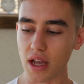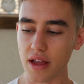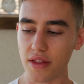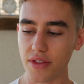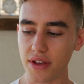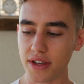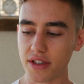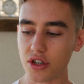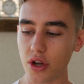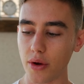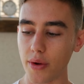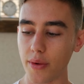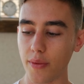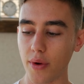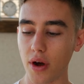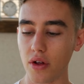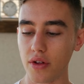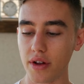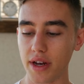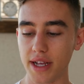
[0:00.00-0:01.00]
and things are going
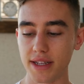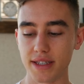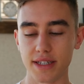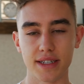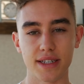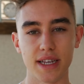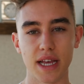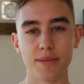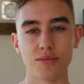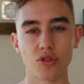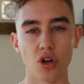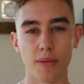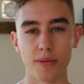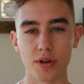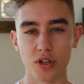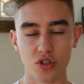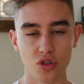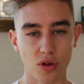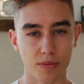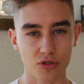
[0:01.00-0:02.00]
well and it hits exam time
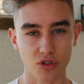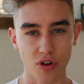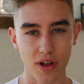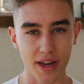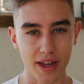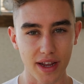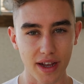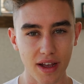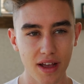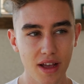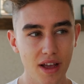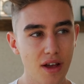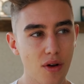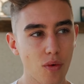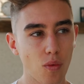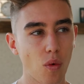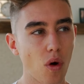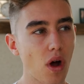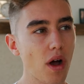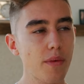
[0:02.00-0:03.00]
and you stop training,
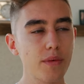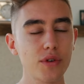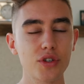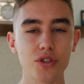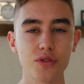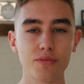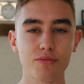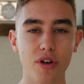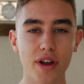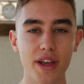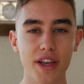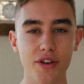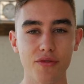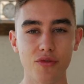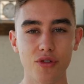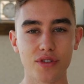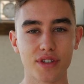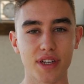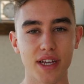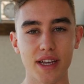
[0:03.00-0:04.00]
why would you break your
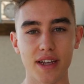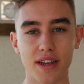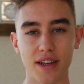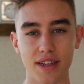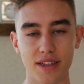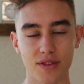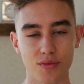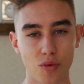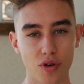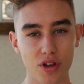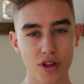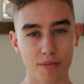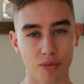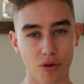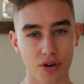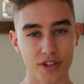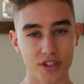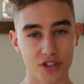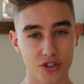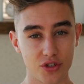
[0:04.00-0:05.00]
routine? It's what your
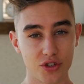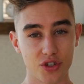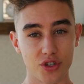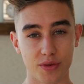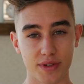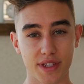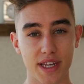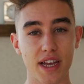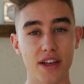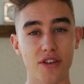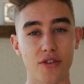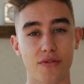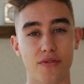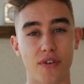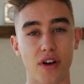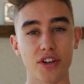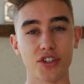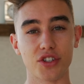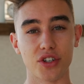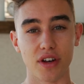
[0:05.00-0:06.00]
body's used to, it's how you
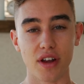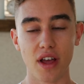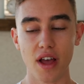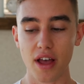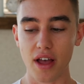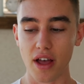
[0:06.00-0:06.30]
function.